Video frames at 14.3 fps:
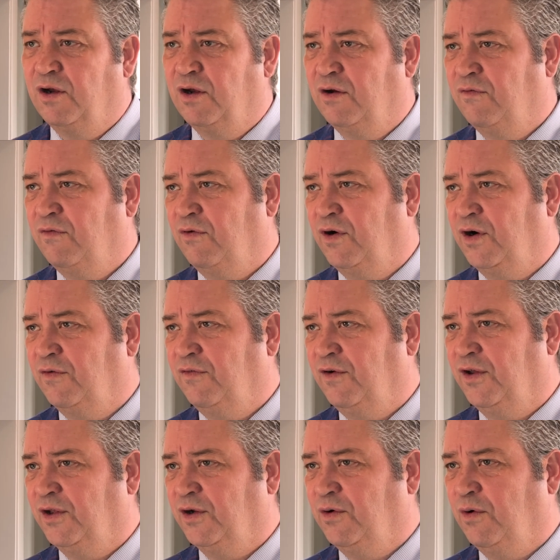for
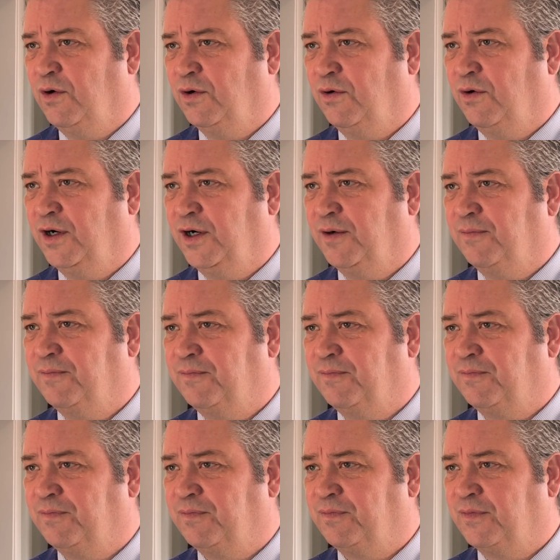further court order,
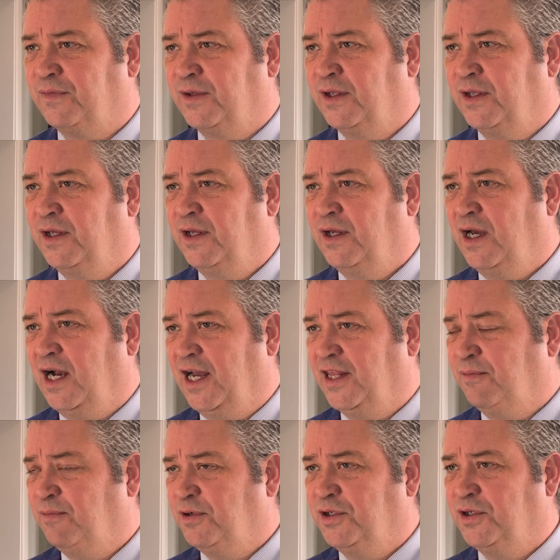either
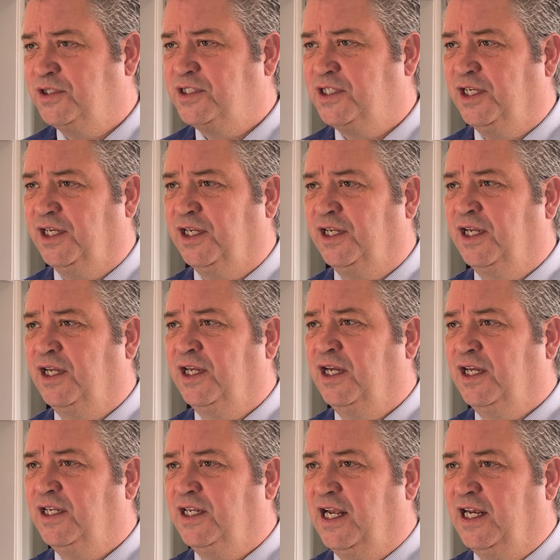producing
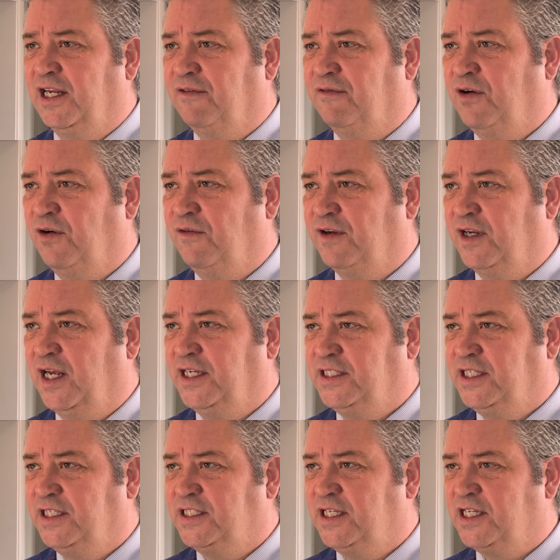negative
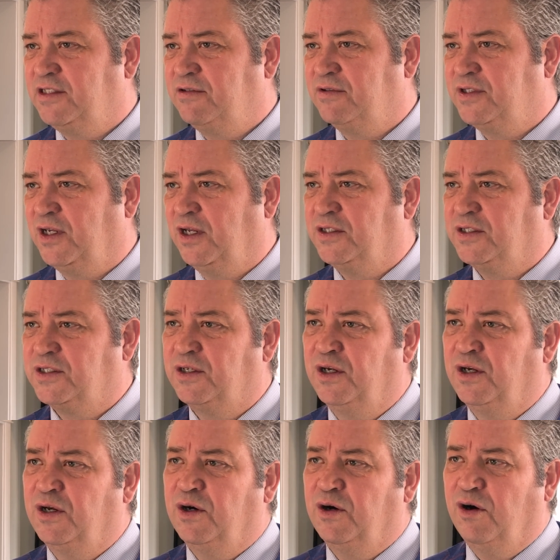COVID-19 test results
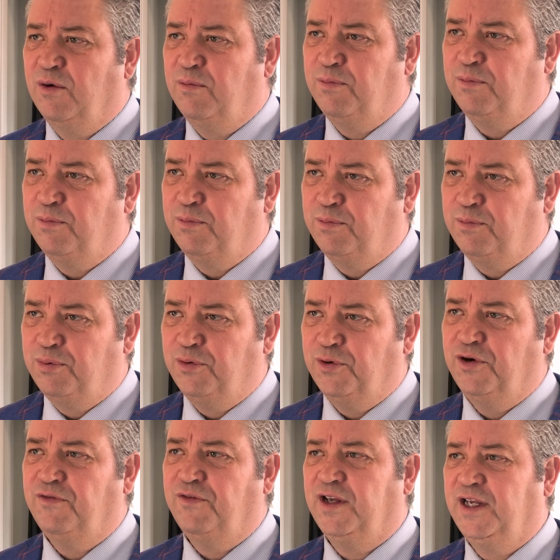or
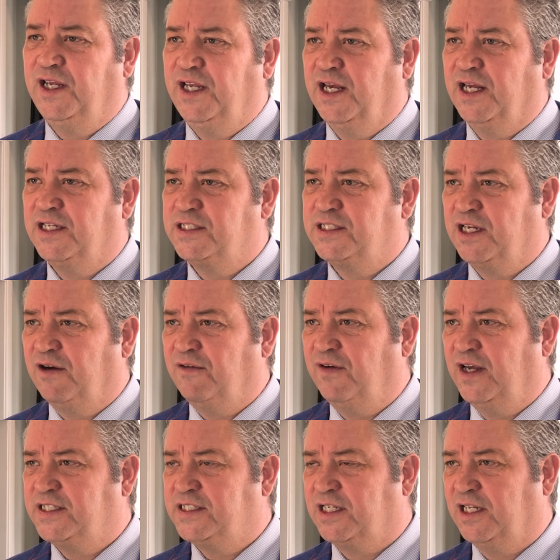proving he had
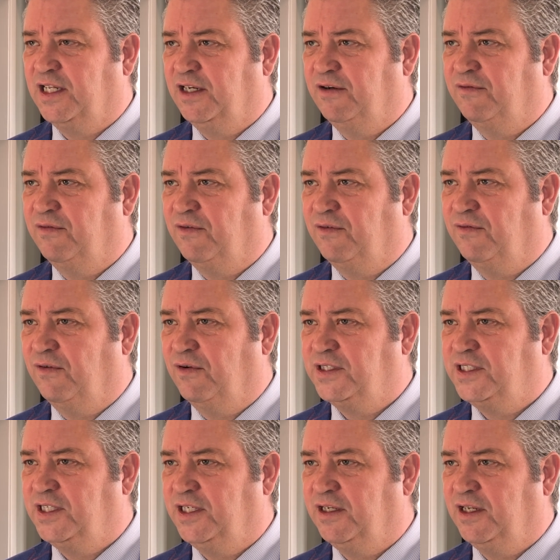self-isolated for
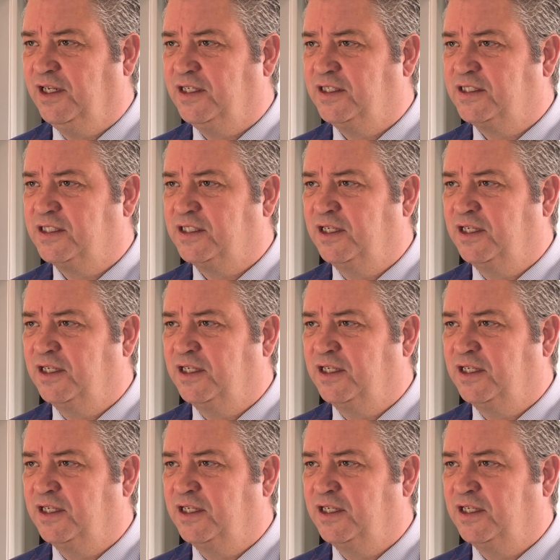14 days.